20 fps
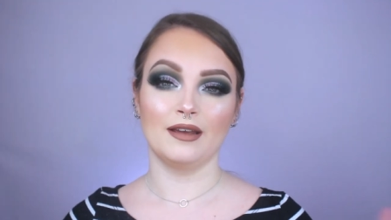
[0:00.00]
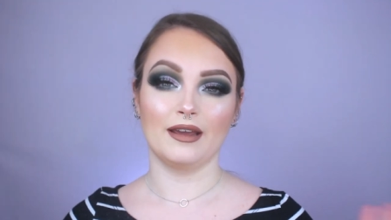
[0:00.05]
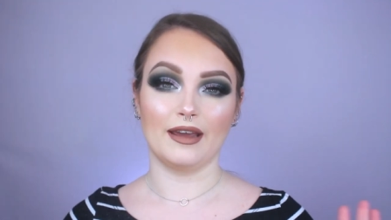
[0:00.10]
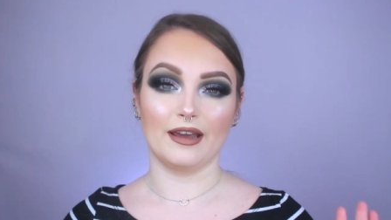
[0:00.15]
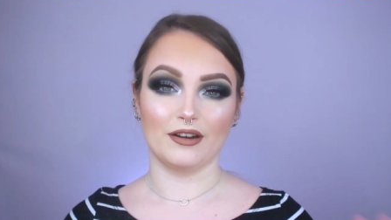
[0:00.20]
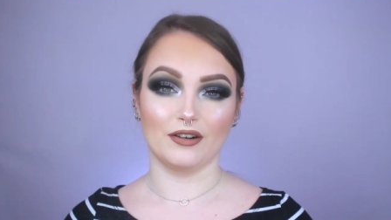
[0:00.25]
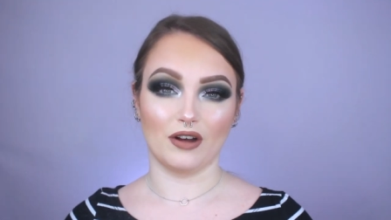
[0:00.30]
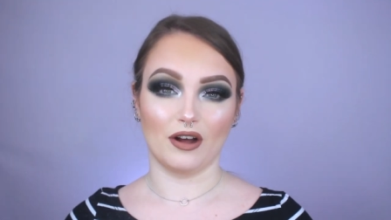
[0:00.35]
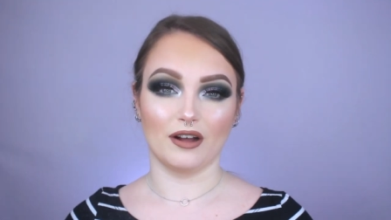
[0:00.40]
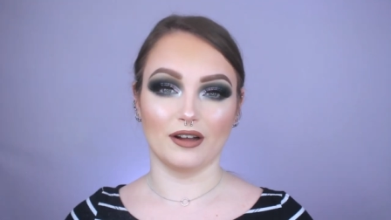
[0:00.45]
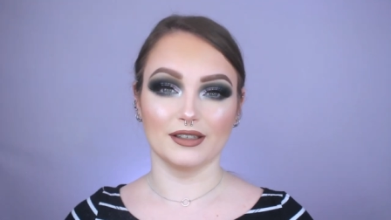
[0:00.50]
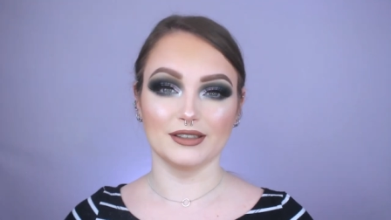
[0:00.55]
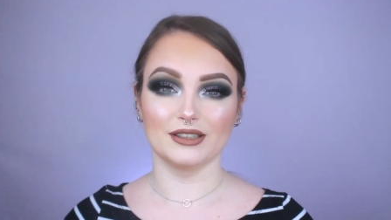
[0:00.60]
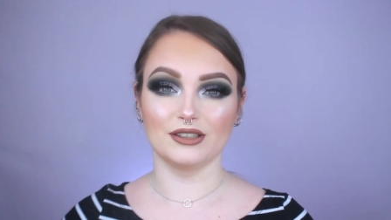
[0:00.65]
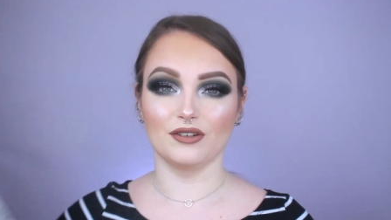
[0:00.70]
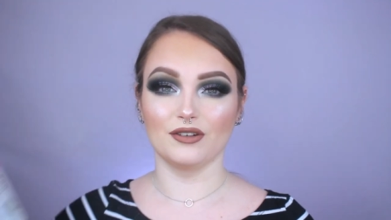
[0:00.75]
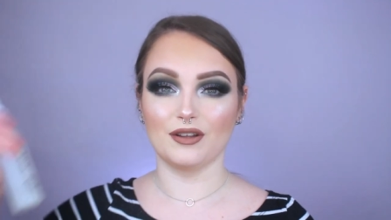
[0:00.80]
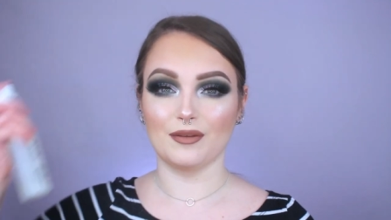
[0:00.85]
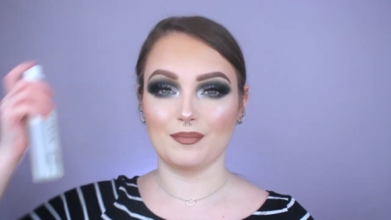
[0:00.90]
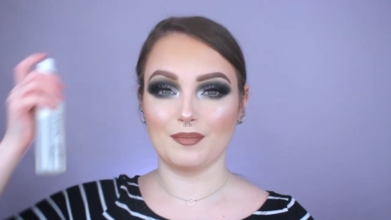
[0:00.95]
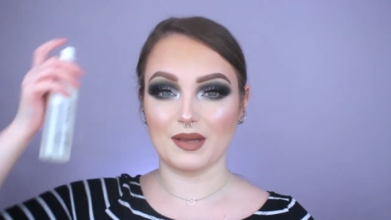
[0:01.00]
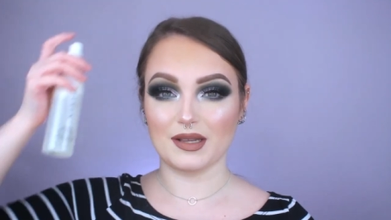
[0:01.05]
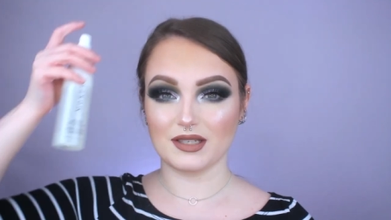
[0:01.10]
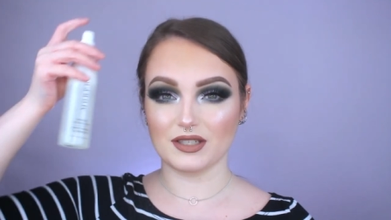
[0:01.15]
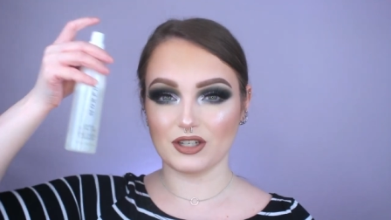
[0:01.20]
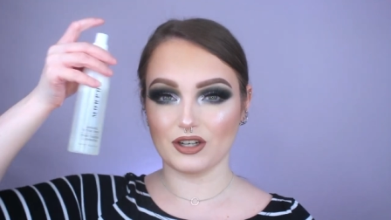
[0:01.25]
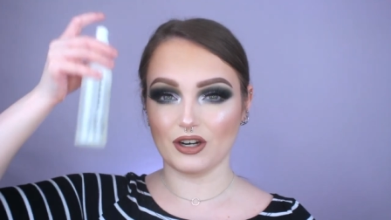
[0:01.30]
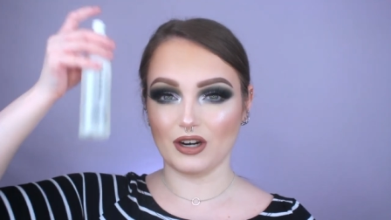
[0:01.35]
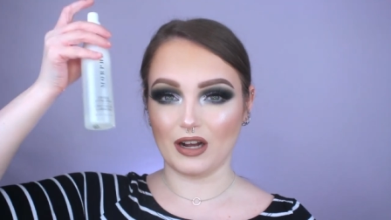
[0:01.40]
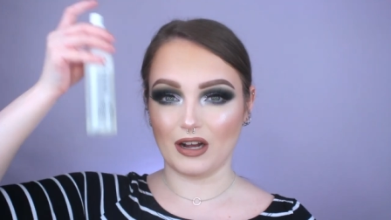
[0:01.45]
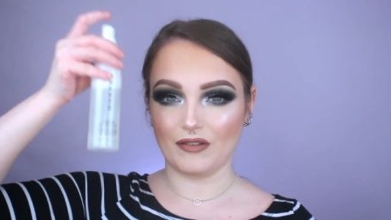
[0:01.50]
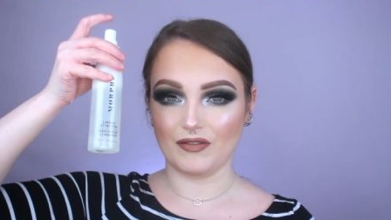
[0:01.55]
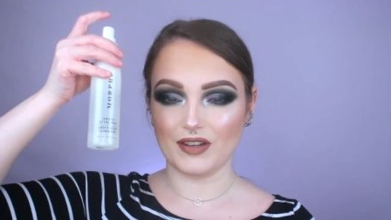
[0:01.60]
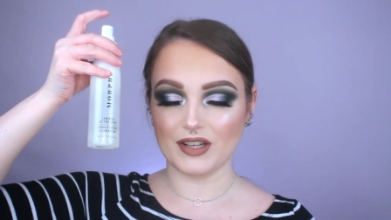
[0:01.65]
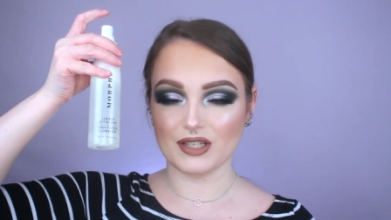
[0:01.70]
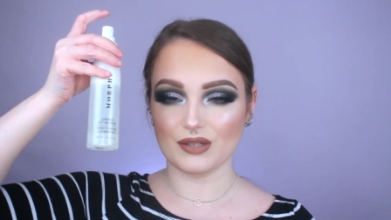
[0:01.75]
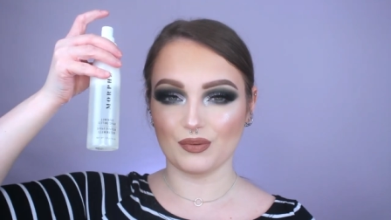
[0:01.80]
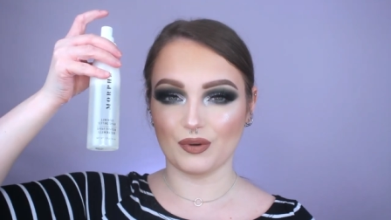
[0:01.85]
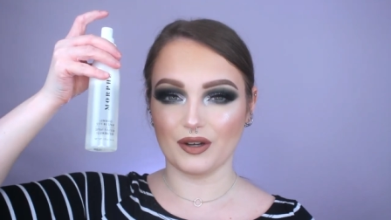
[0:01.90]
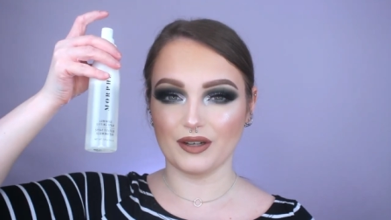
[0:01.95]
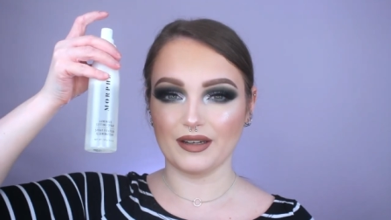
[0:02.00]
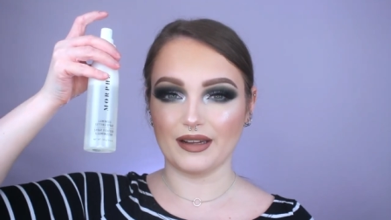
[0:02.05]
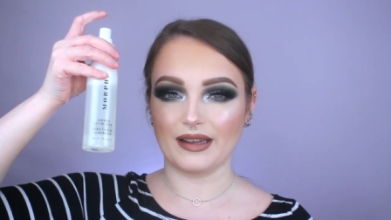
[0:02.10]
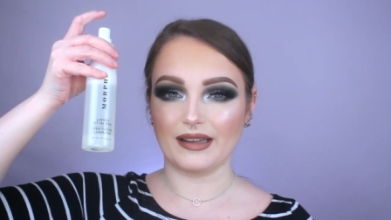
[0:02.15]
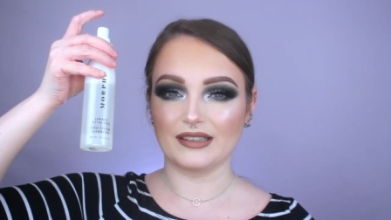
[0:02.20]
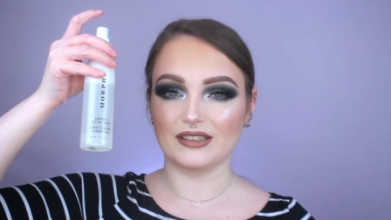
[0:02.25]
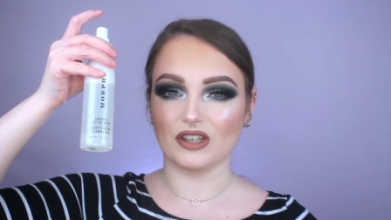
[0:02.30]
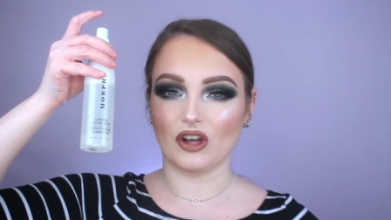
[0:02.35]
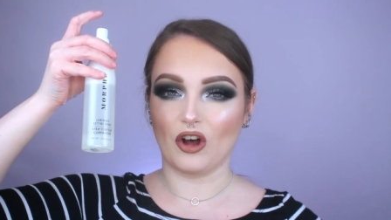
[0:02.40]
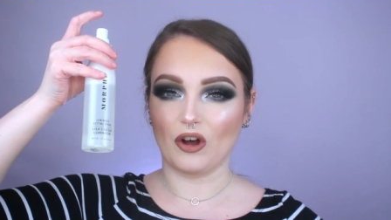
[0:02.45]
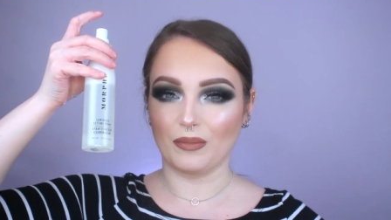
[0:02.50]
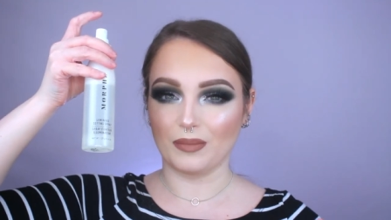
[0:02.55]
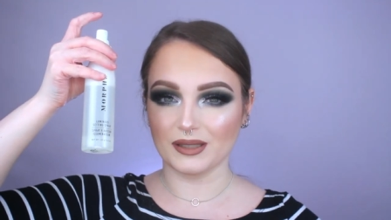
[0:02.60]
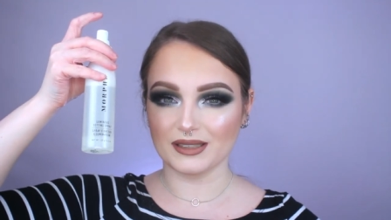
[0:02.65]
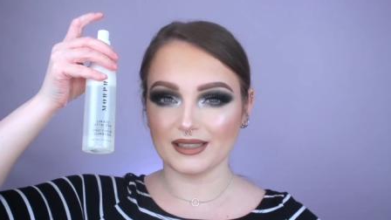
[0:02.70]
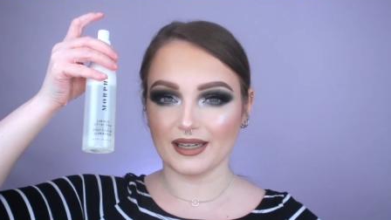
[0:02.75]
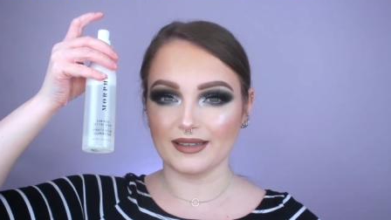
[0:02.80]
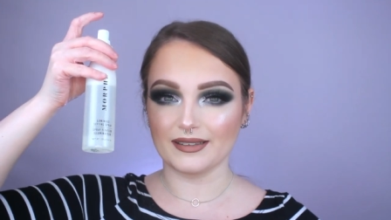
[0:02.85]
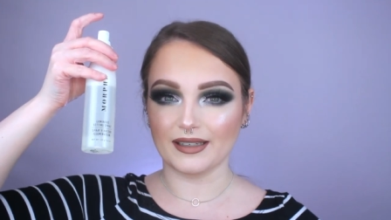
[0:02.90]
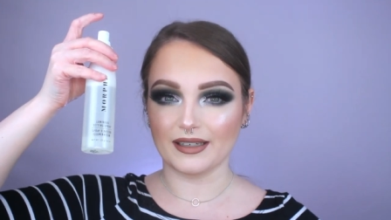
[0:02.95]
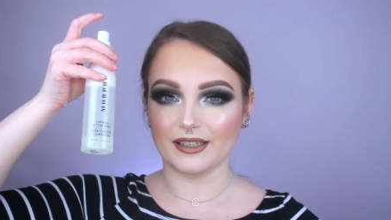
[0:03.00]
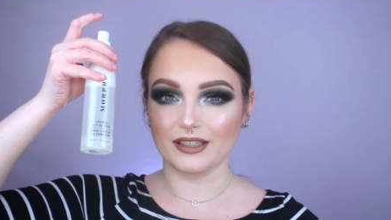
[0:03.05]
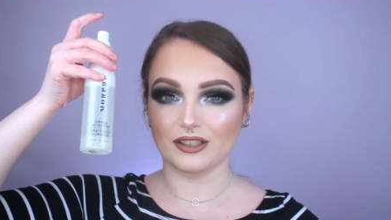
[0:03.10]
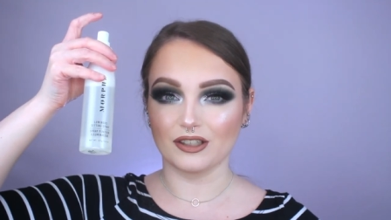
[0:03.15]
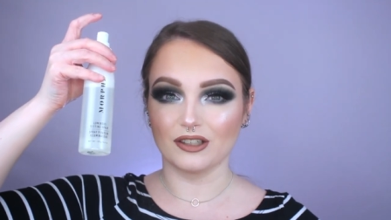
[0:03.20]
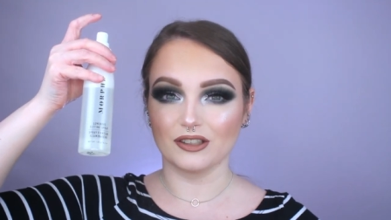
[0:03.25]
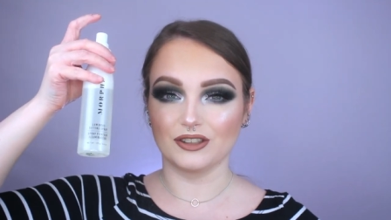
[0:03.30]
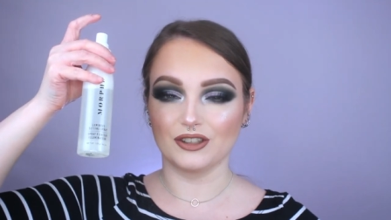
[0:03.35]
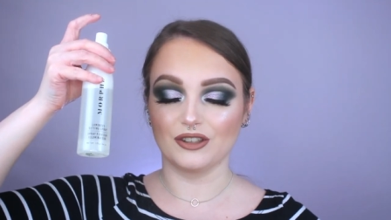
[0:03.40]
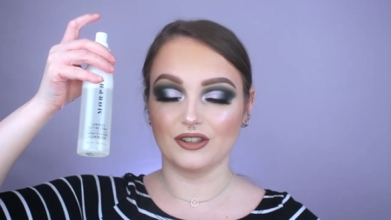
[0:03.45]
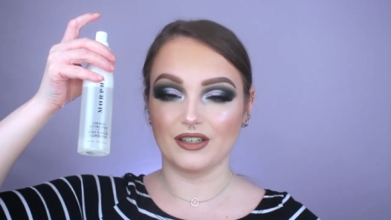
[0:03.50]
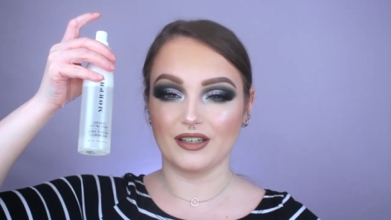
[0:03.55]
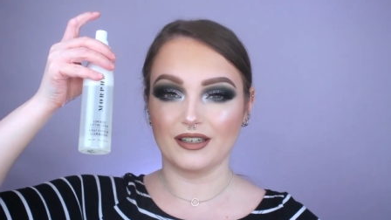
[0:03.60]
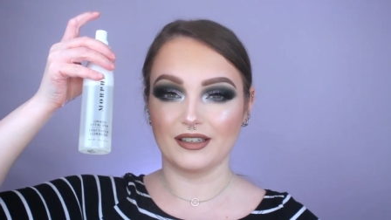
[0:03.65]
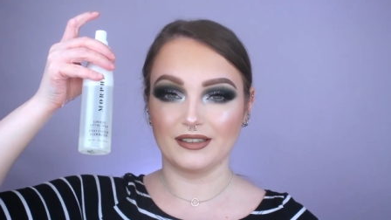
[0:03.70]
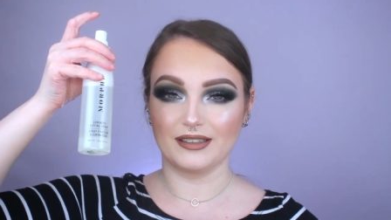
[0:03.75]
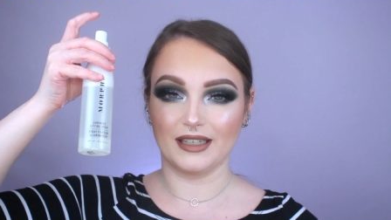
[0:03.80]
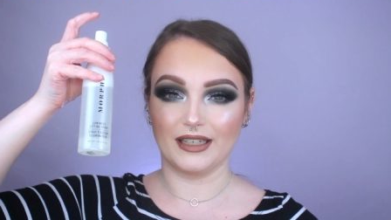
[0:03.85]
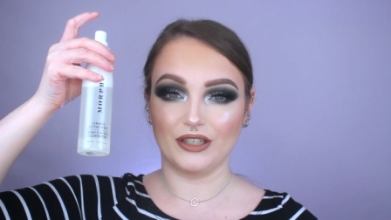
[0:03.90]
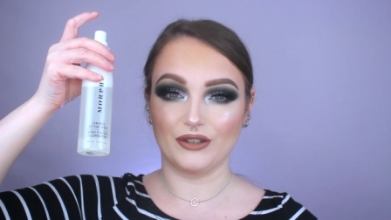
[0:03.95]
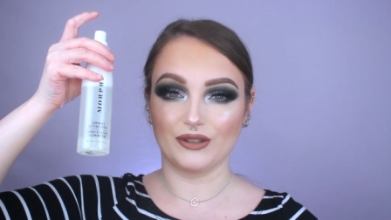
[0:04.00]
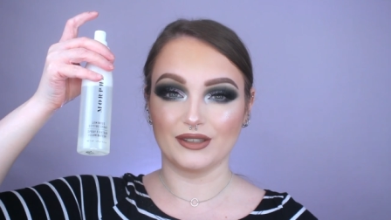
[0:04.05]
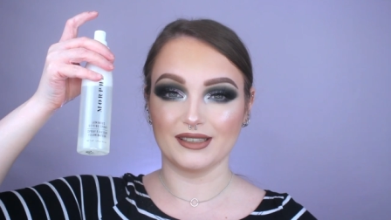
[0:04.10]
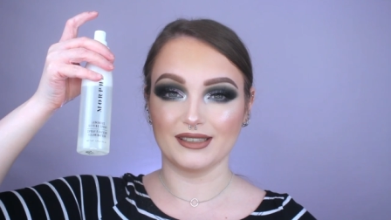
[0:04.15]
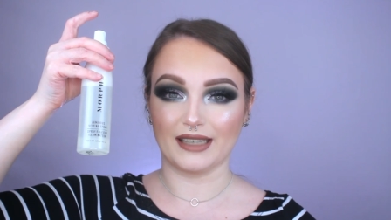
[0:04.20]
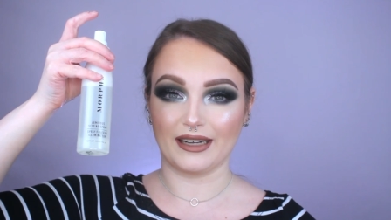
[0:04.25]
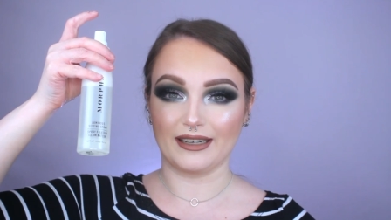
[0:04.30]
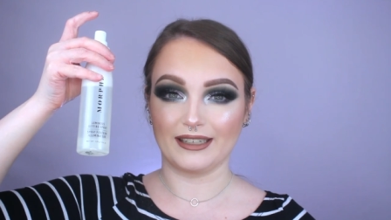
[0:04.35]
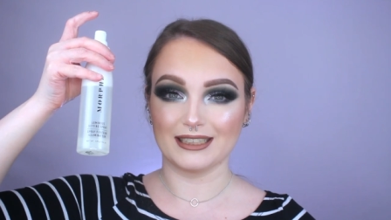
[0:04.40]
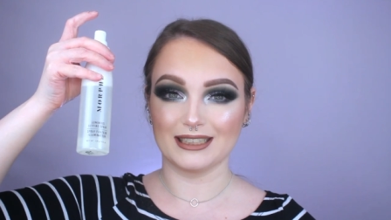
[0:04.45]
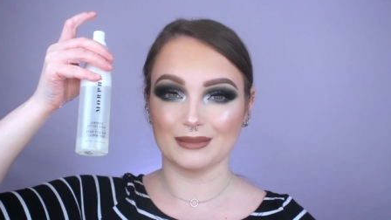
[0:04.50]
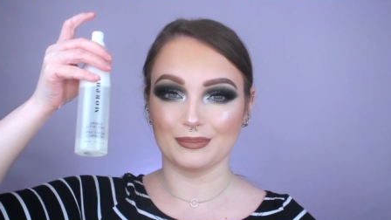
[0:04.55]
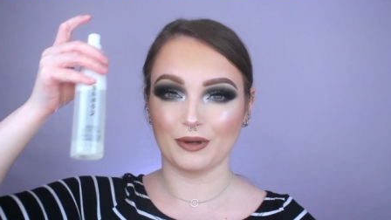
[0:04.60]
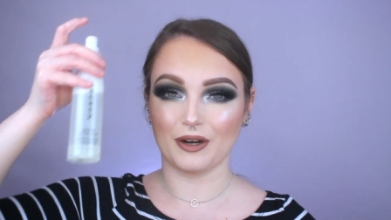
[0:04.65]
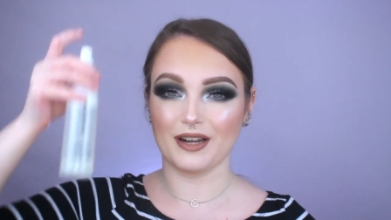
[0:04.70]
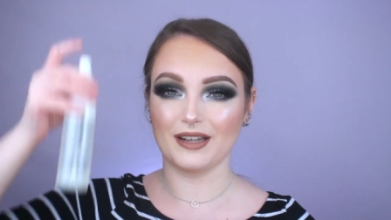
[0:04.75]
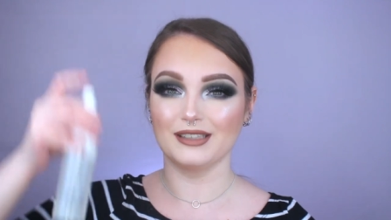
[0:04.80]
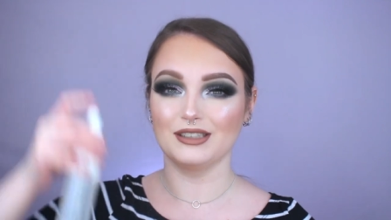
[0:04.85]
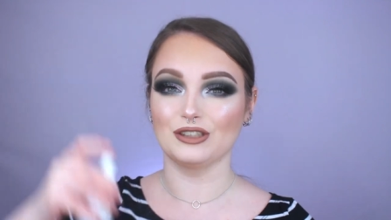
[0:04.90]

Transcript: And also, the mister of this one is almost identical to the Continuous Setting Spray.